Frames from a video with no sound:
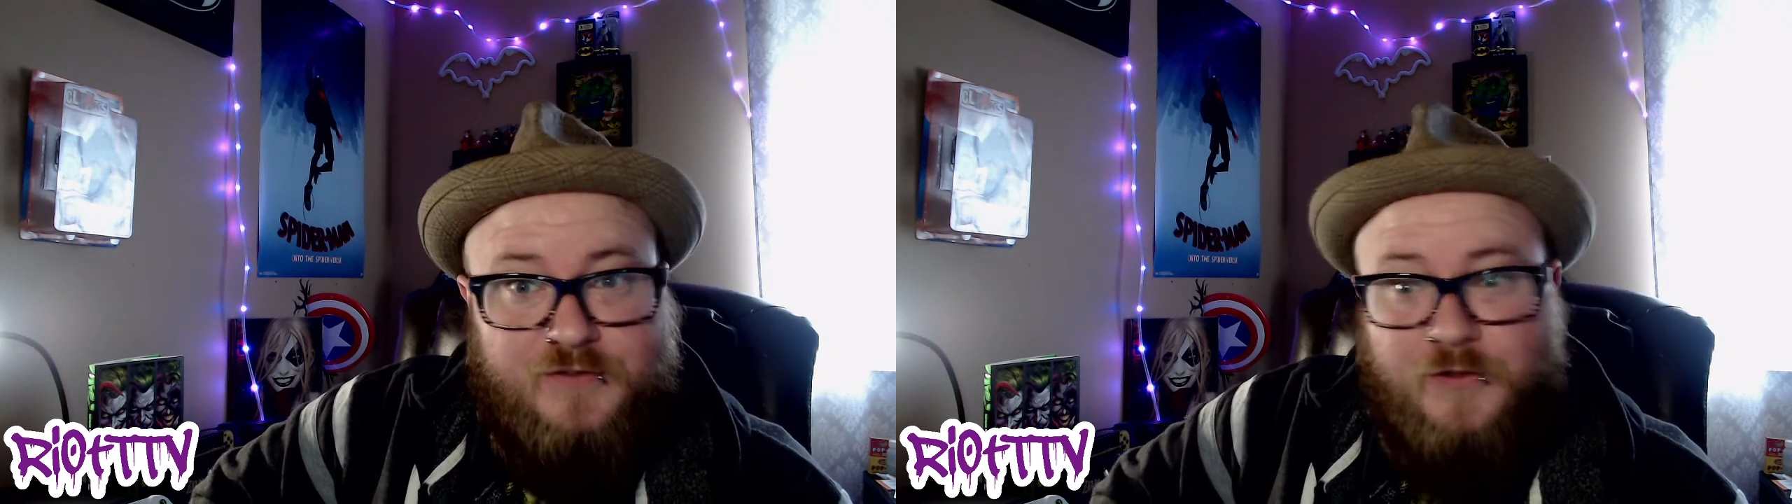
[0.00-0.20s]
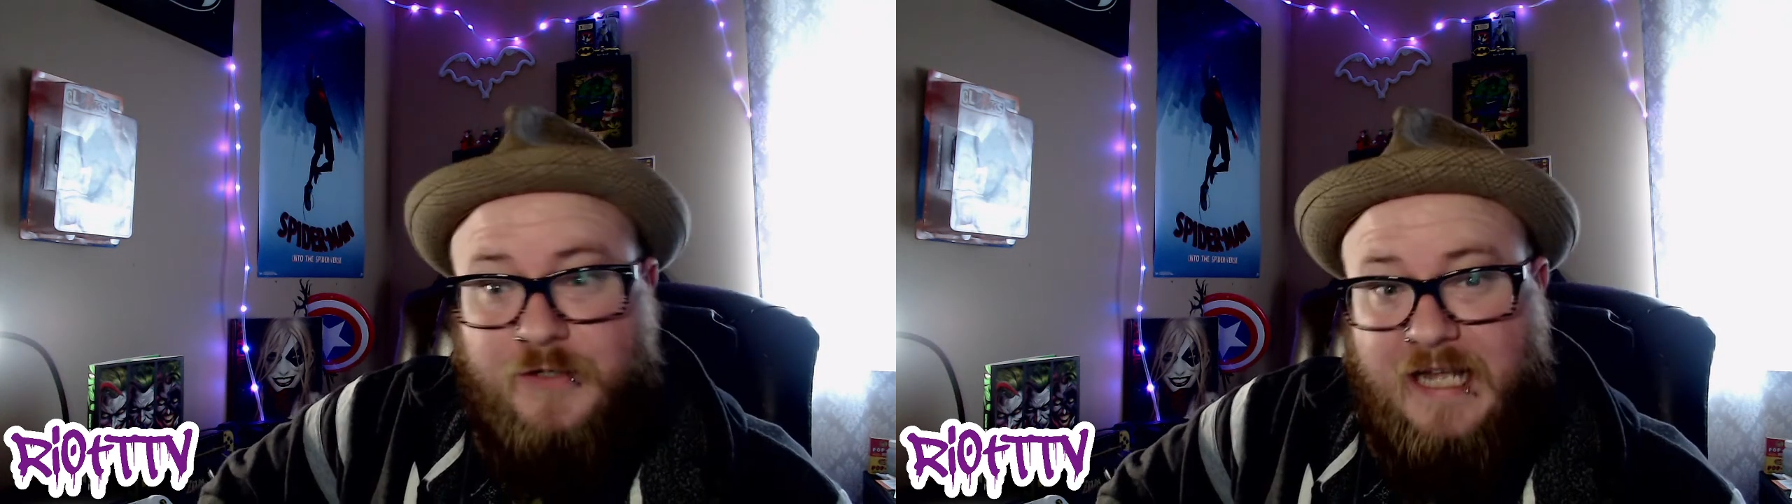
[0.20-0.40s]

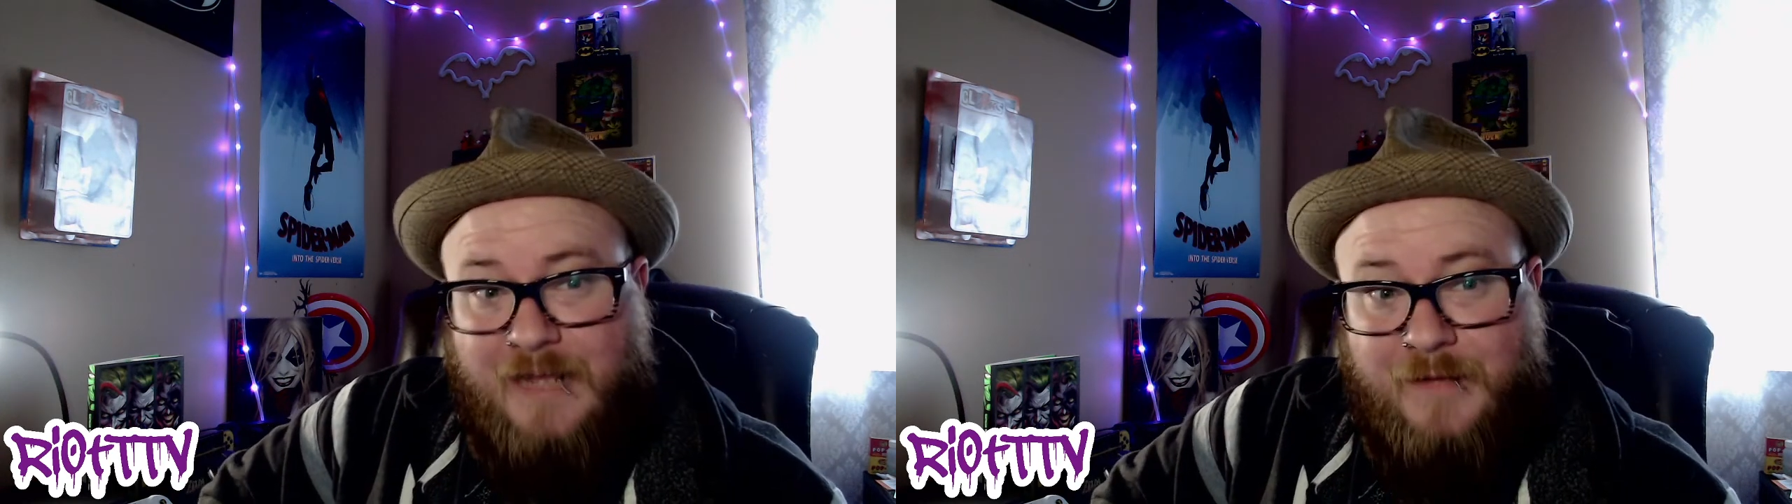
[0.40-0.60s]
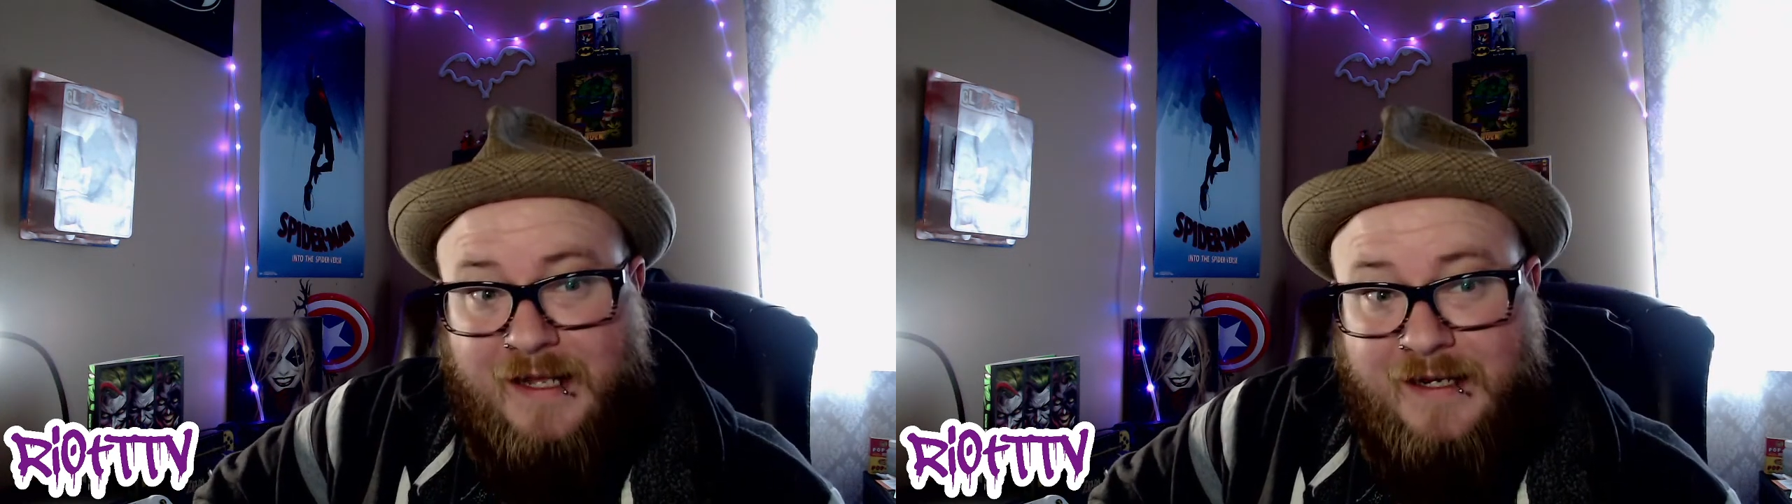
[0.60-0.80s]
So yeah,
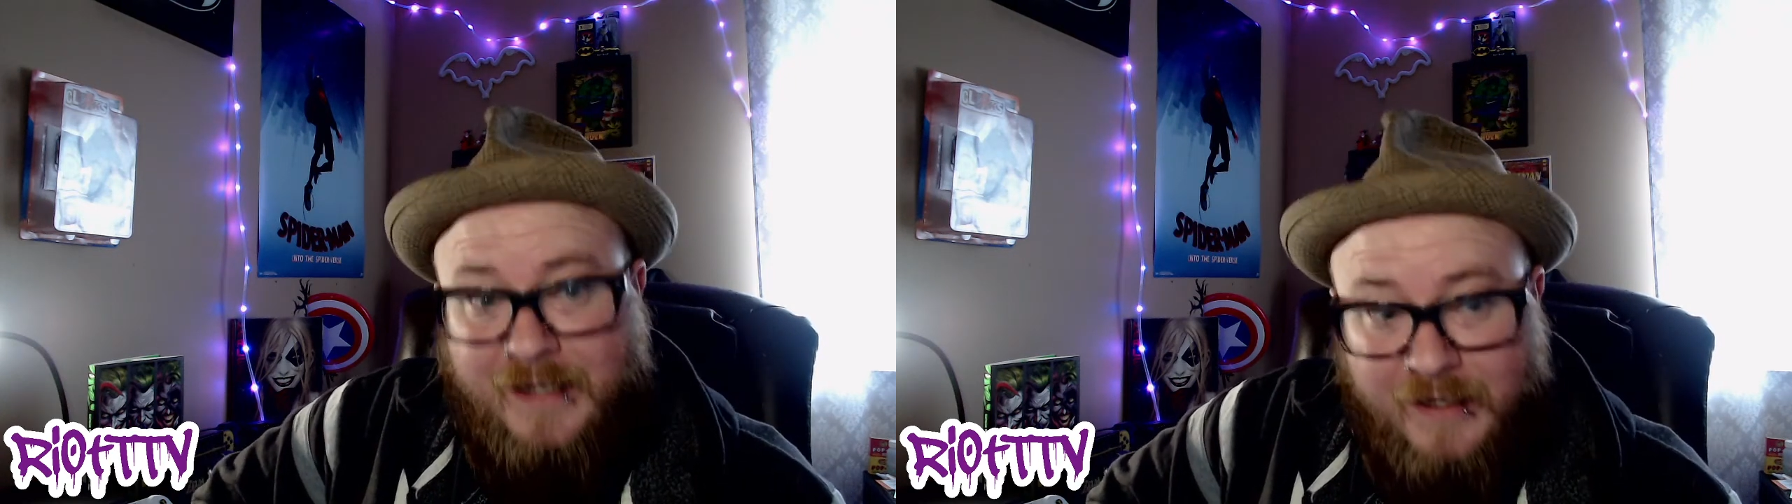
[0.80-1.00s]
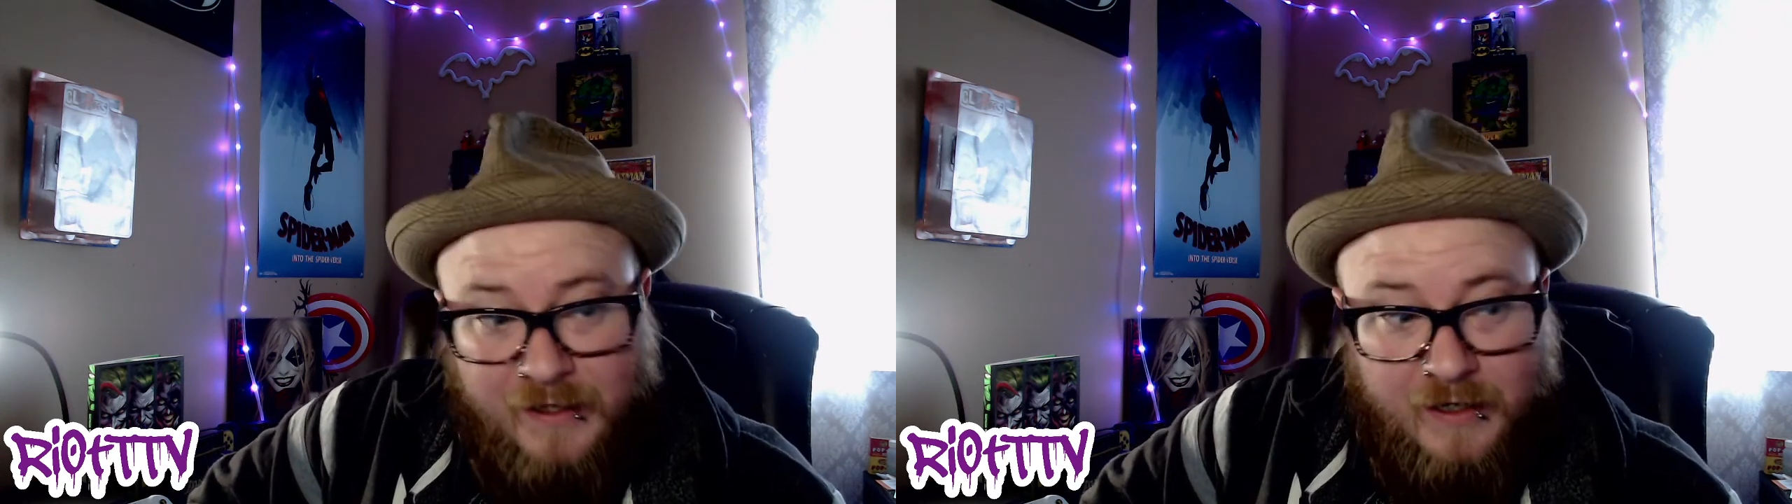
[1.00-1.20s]
man,
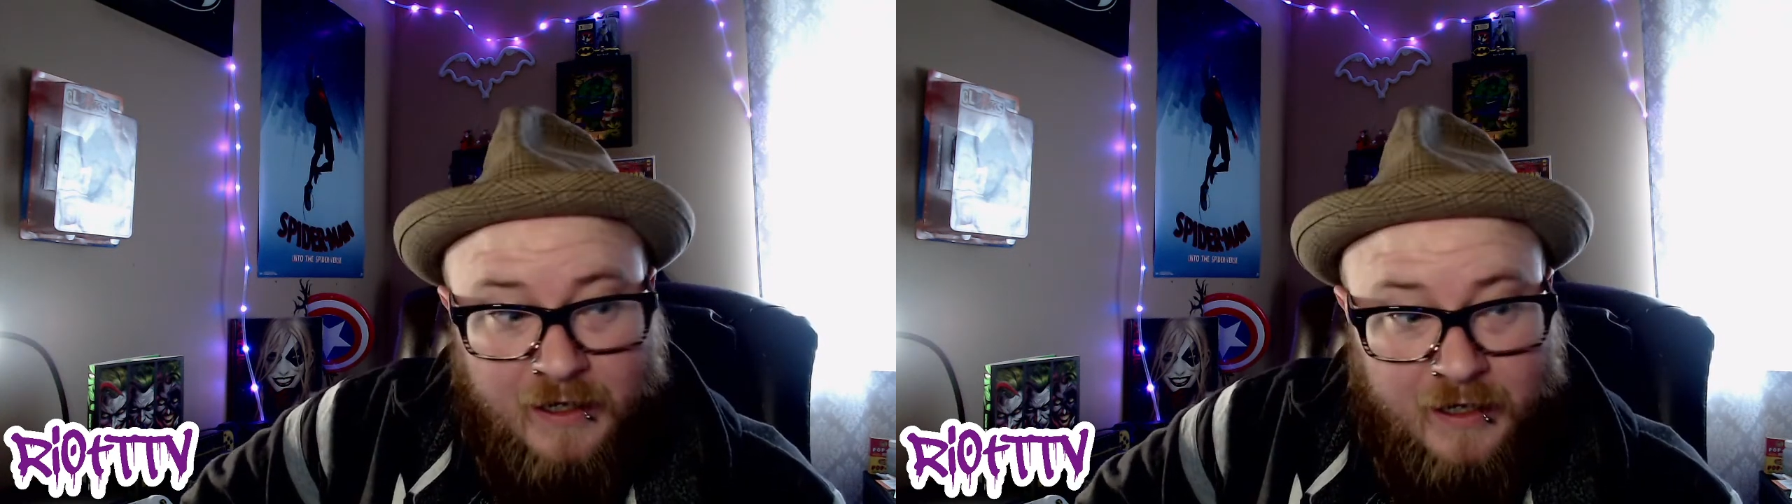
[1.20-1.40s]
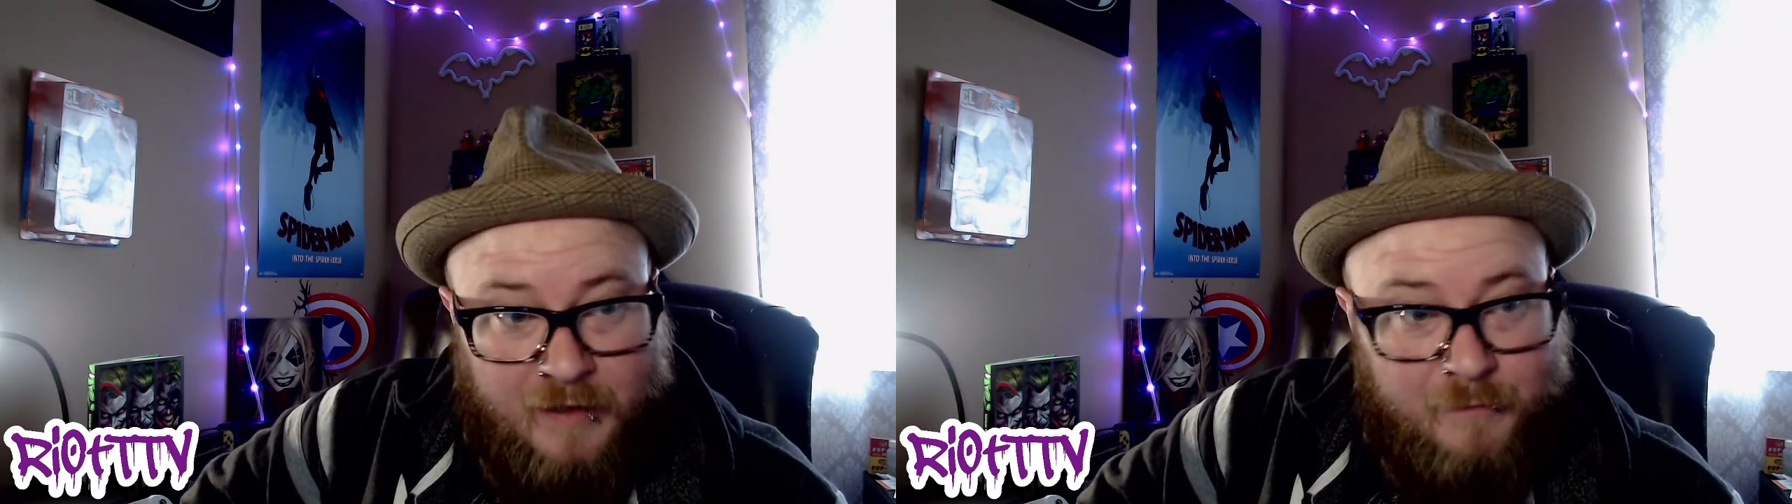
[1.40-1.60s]

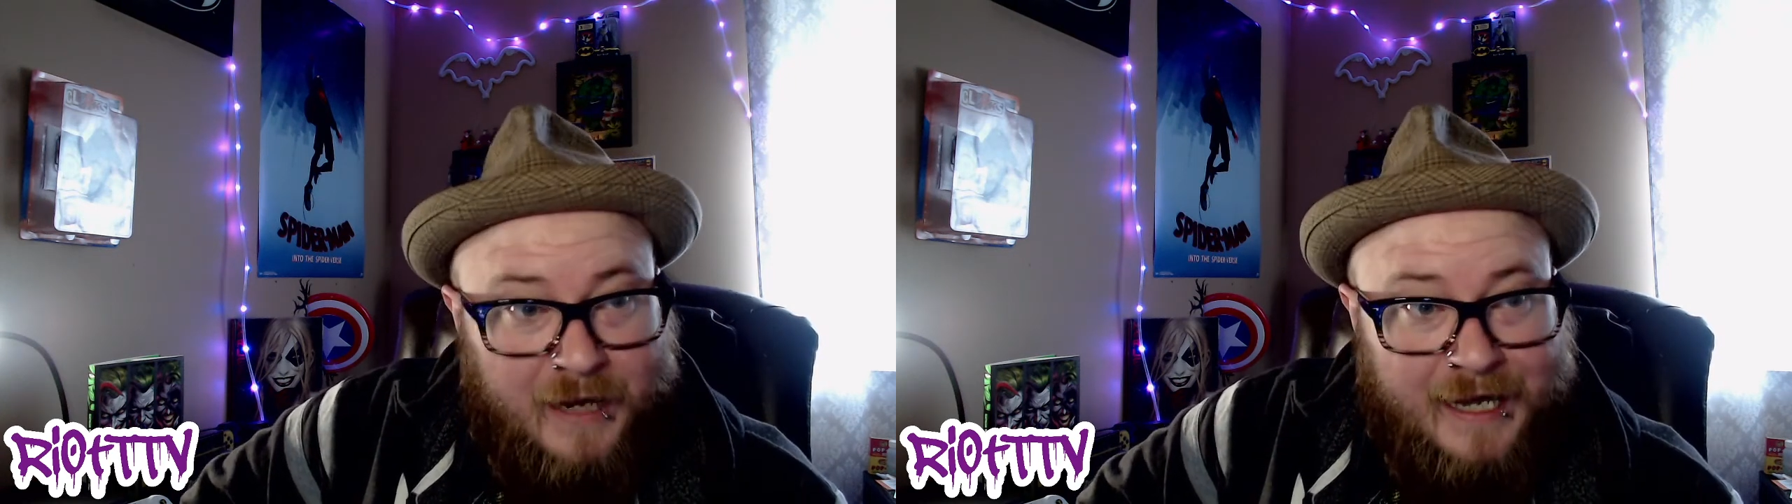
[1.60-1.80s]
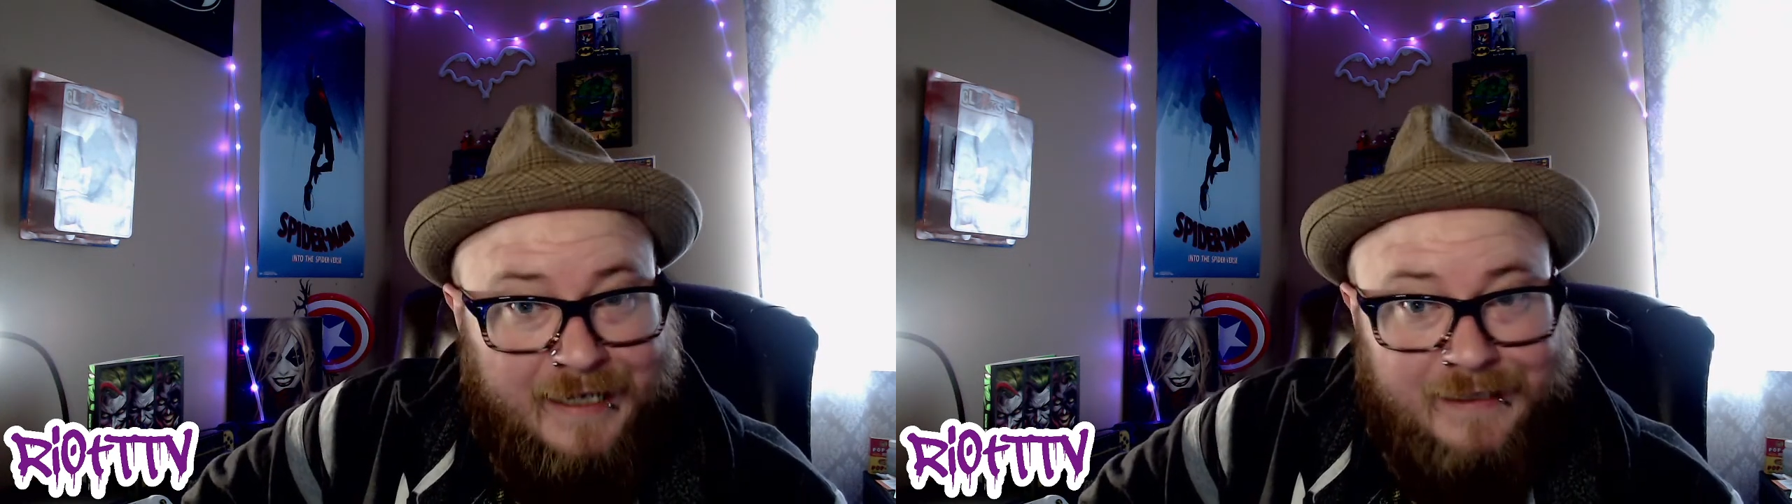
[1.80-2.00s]
my